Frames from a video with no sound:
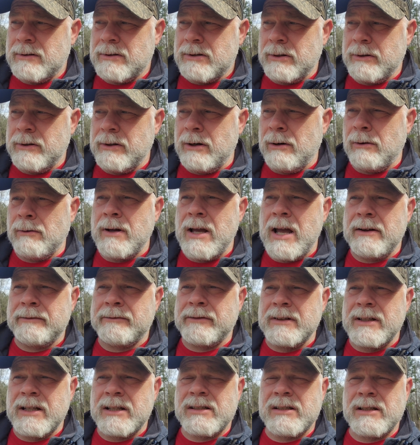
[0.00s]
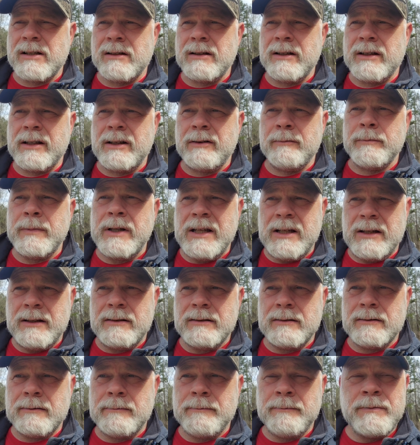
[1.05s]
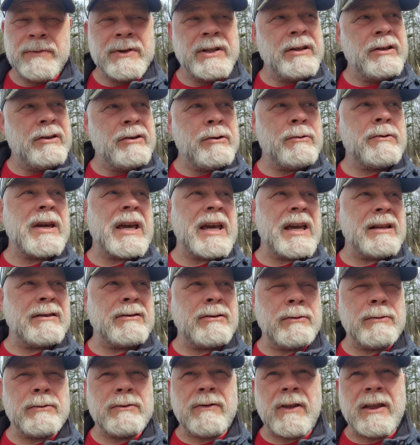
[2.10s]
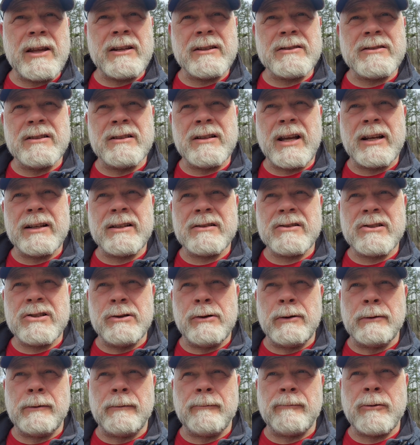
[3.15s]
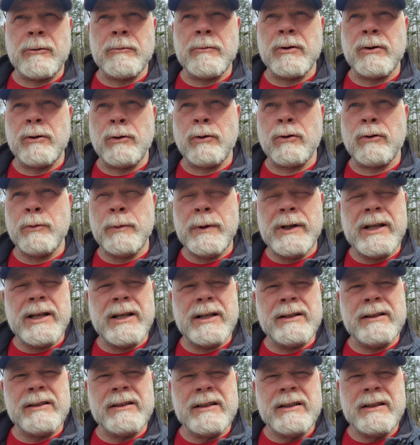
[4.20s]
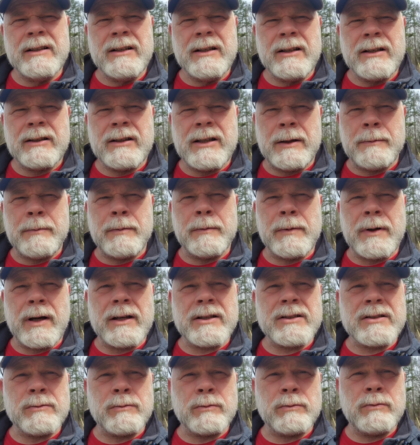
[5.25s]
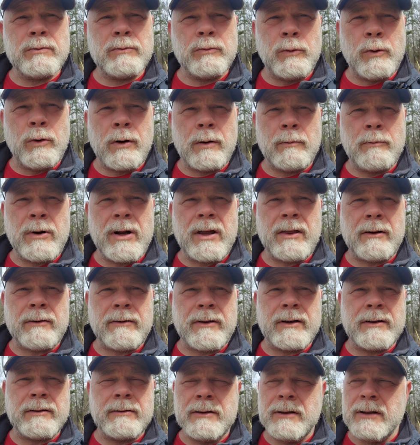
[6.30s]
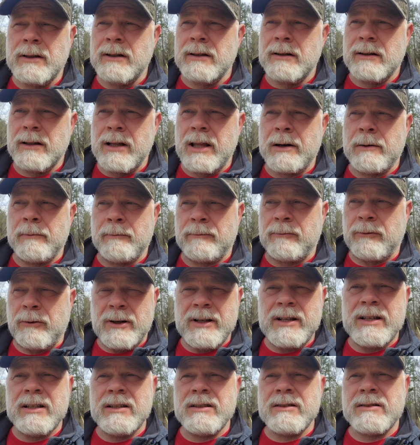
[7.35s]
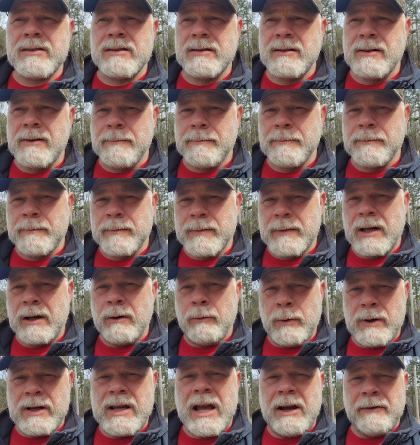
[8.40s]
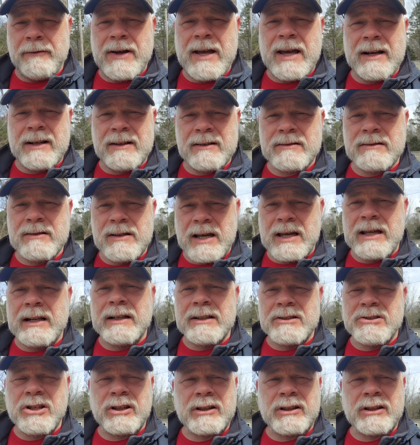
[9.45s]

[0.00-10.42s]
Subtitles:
So you don't have to necessarily give them heat. You can do things and like shield them from the north wind, keep them nice and warm rather than let them freeze. We have had a